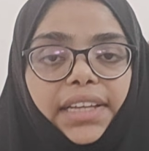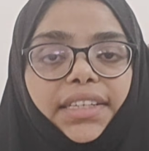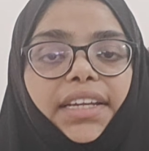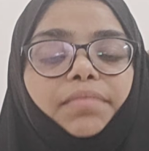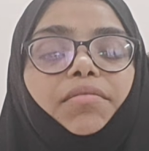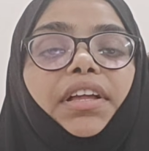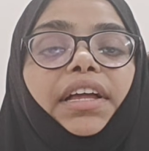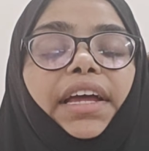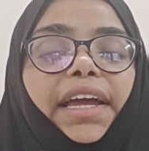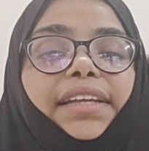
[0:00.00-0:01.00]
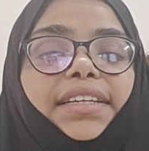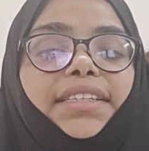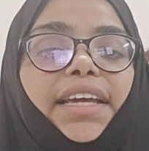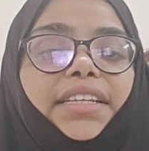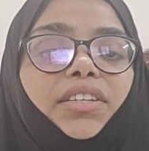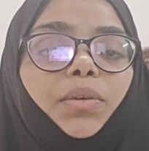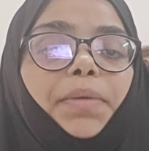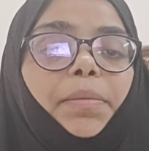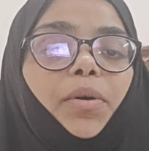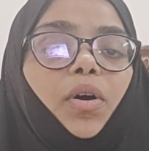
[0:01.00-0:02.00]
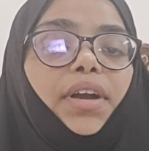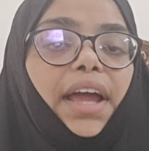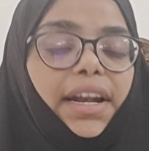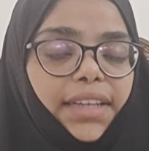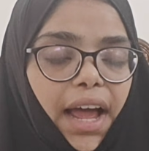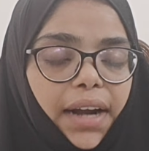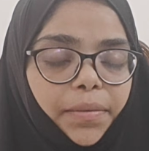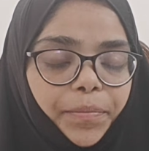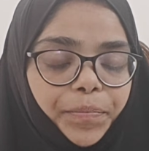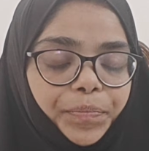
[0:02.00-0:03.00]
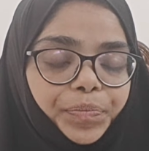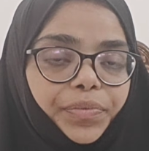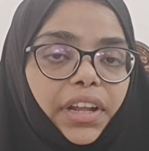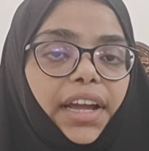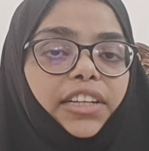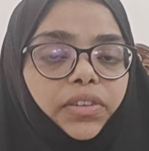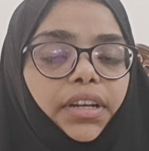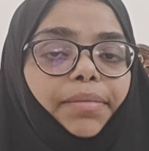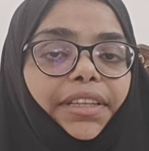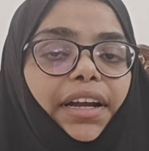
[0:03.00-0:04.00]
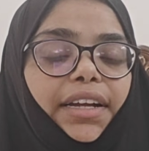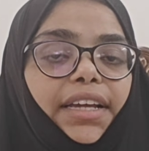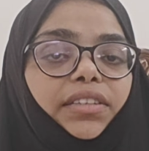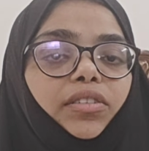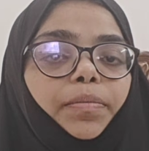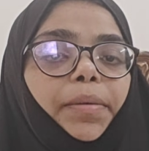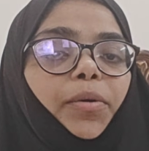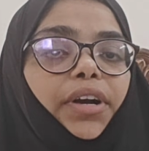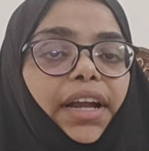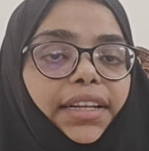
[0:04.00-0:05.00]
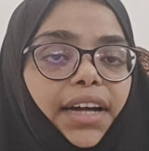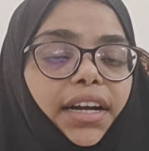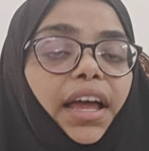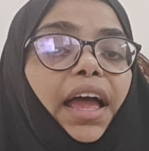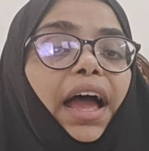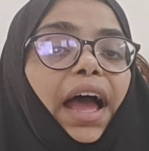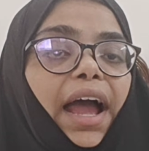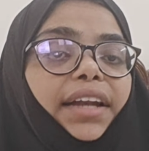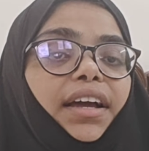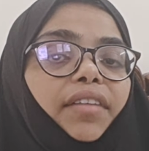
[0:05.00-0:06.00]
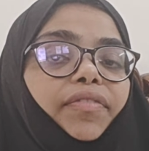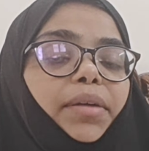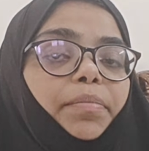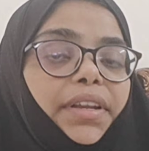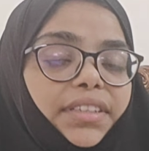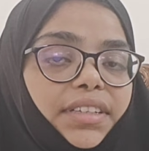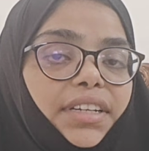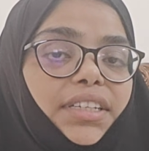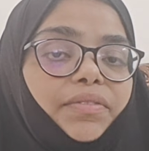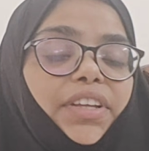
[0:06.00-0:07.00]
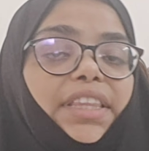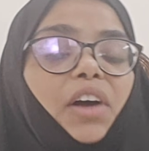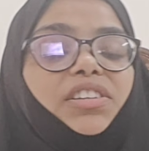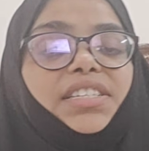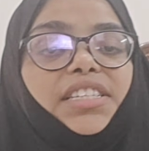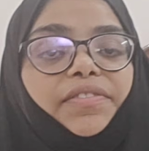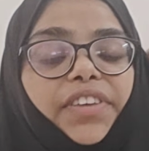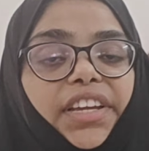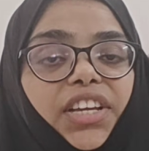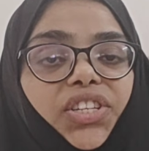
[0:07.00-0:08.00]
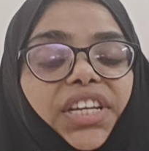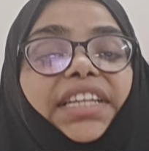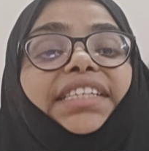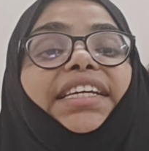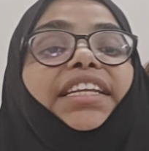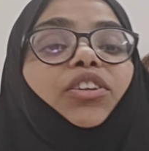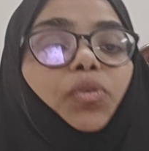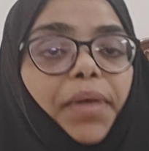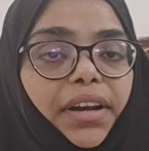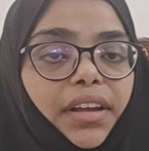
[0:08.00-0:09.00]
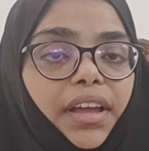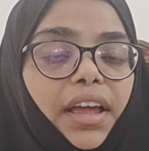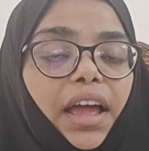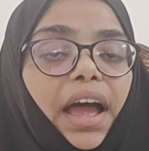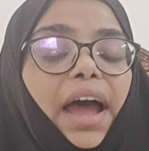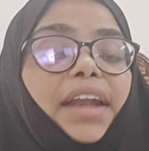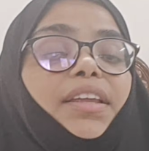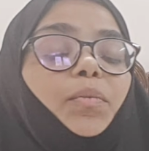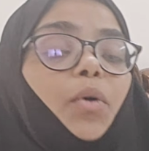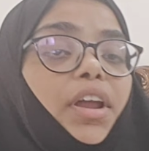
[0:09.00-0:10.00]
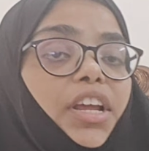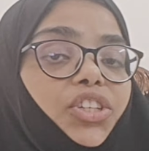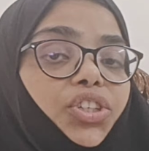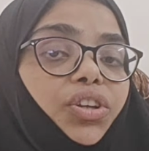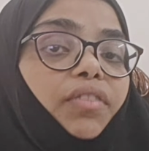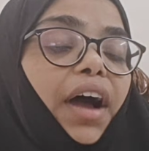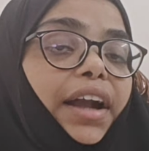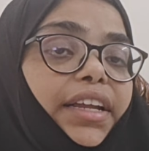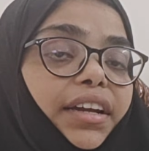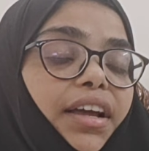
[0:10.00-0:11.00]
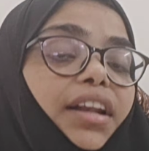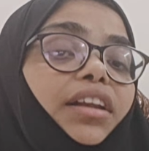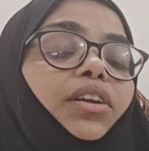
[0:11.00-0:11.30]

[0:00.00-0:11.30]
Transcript: See, in this case, the Supreme Court held that, in Sunil Batra case, the Supreme Court held that handcuffing prisoners without justification is inhuman and the violation of Article